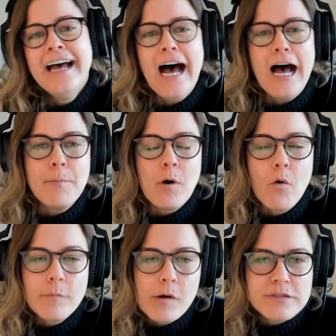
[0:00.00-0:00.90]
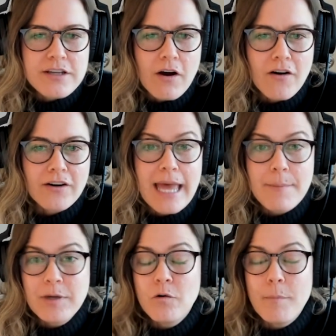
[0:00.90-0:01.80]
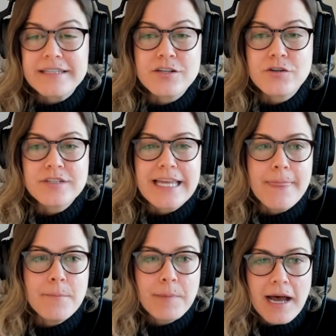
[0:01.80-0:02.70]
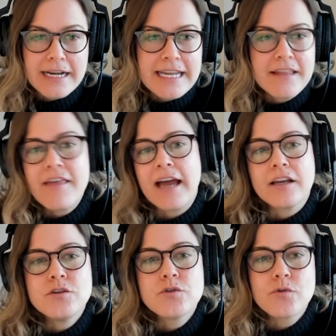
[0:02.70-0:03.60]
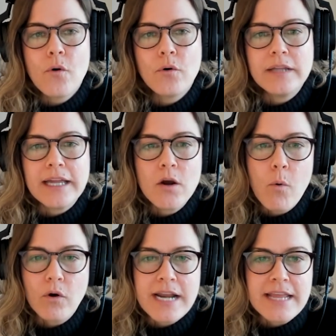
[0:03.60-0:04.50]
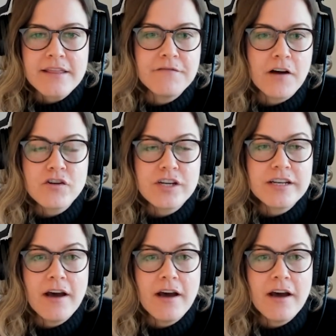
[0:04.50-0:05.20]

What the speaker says: hormones are chemical messengers in the body that control and coordinate the function